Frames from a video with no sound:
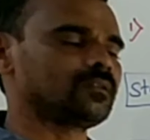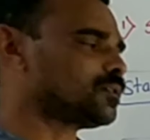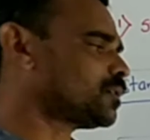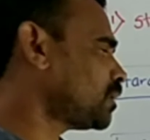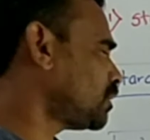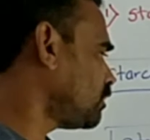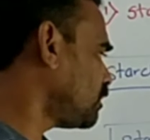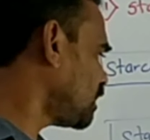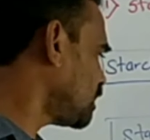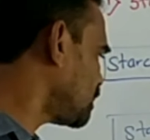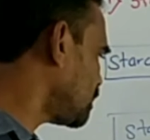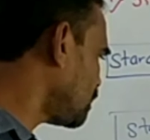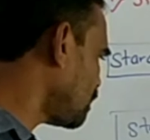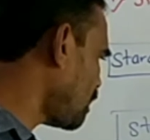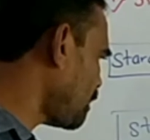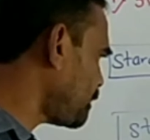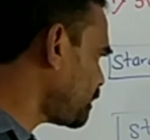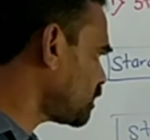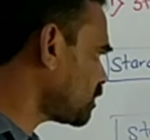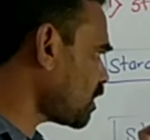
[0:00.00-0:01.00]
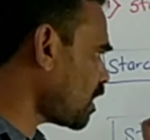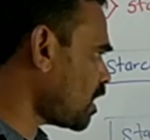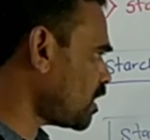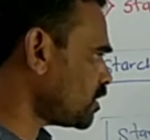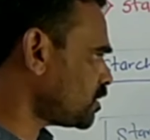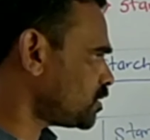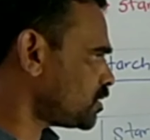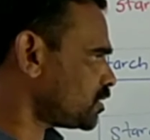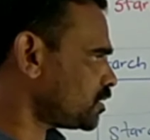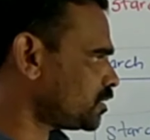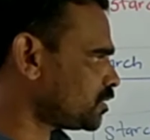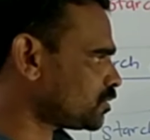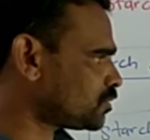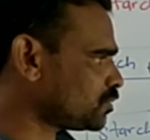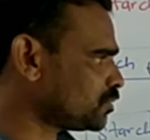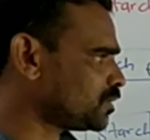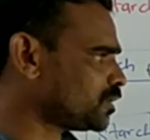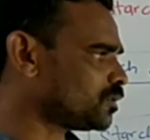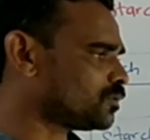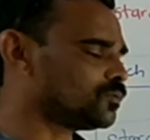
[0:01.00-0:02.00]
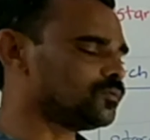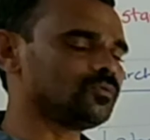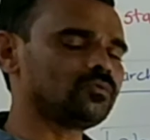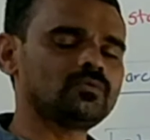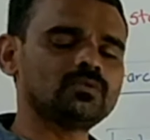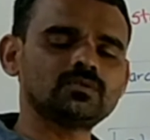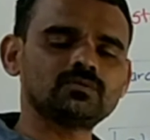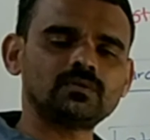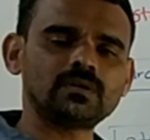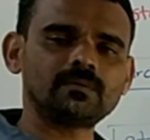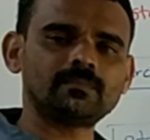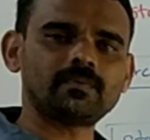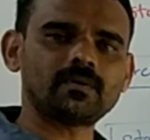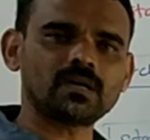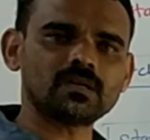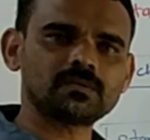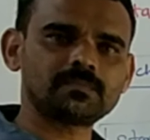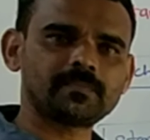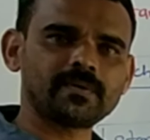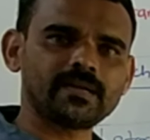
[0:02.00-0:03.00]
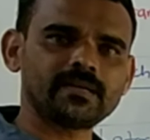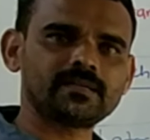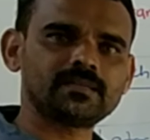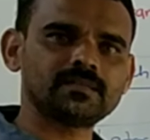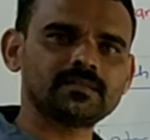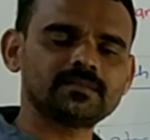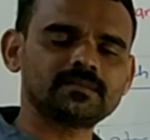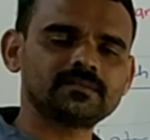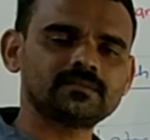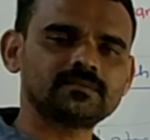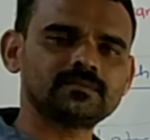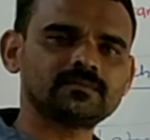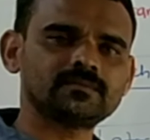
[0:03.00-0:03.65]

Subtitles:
conversion of starch into the glucose 1-phosphate,